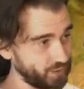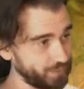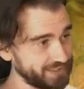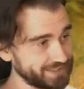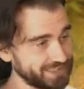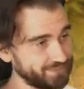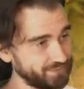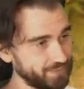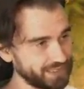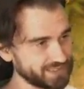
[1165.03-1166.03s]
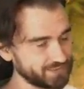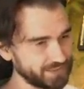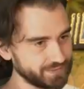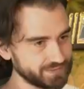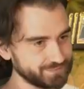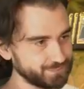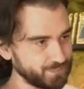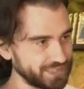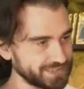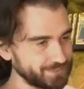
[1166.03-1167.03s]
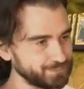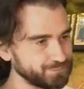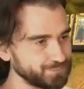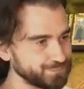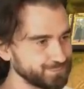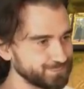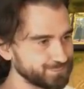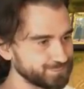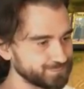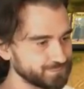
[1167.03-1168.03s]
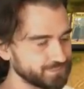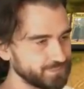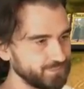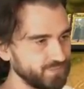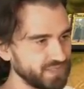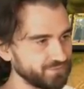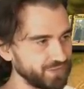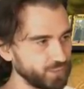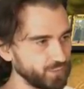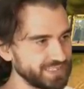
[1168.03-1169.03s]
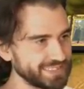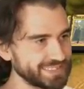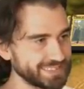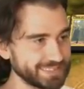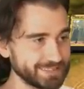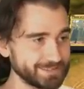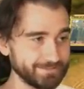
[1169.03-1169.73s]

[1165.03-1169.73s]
Oh, but it doesn't have enough mana to make. wishes.